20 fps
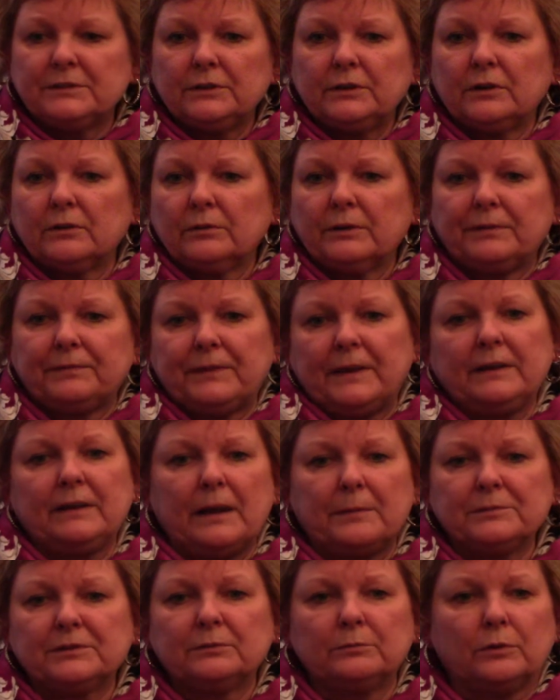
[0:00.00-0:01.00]
you know, if they
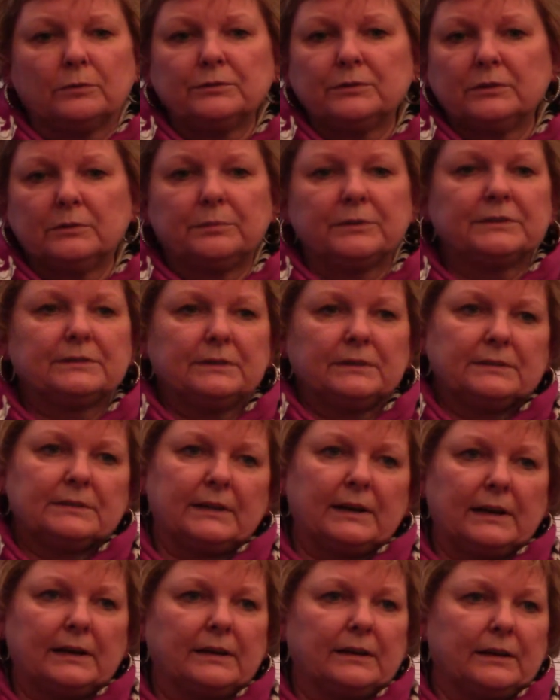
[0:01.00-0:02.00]
absolutely won't do the business,
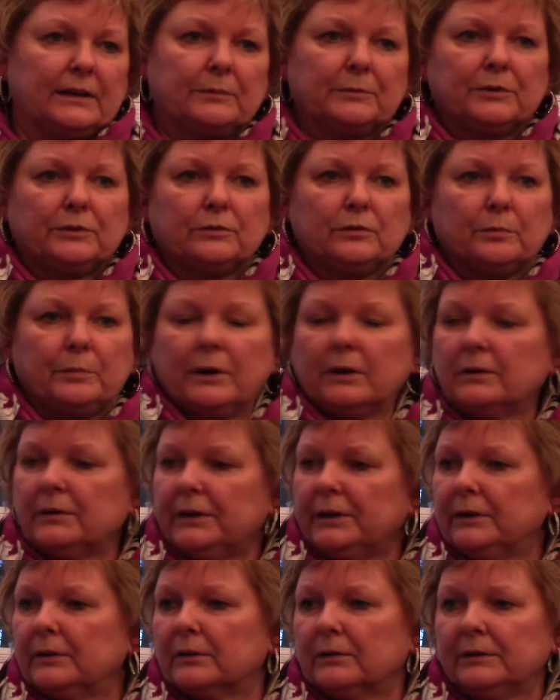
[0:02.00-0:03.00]
then I can get them to do a
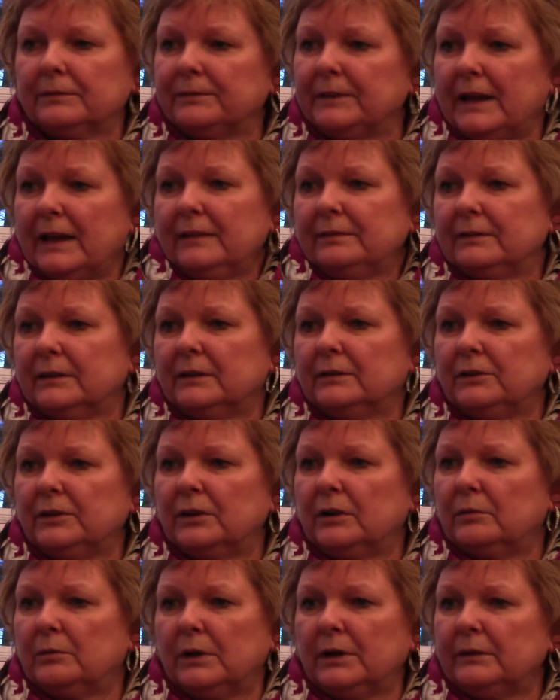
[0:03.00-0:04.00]
party, or if not, then you
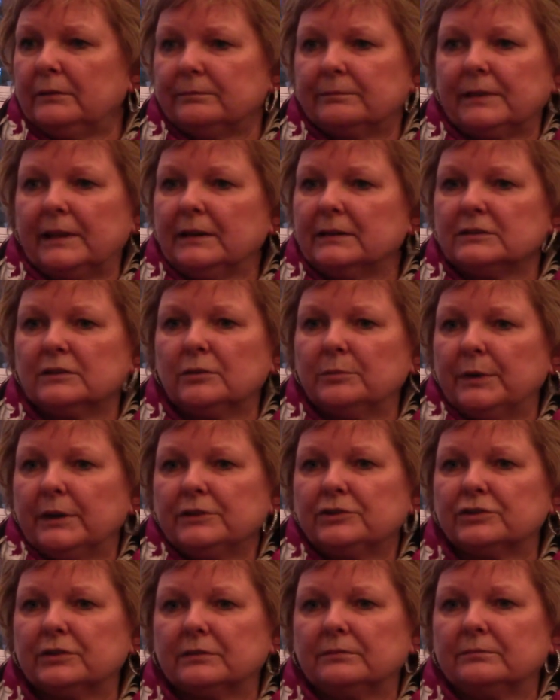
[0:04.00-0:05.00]
know what? Thanks so
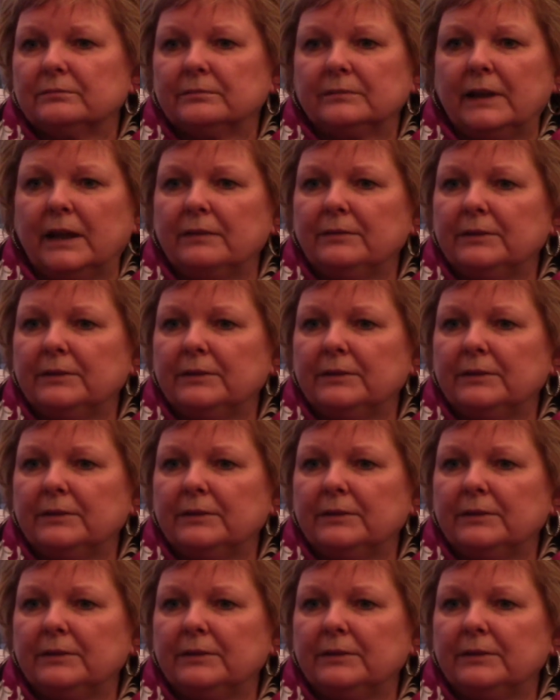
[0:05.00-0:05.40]
much and have